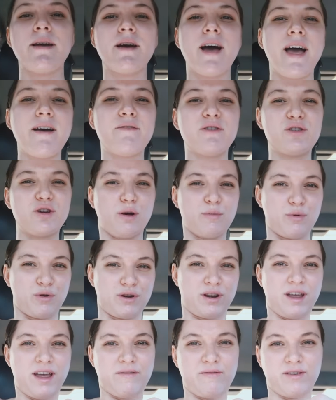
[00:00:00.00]
I have a top on.
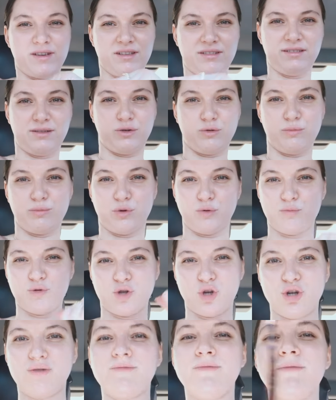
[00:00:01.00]
I have a little boob
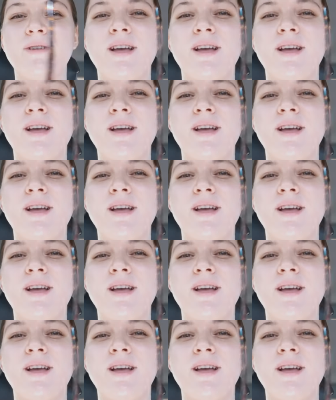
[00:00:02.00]
tube.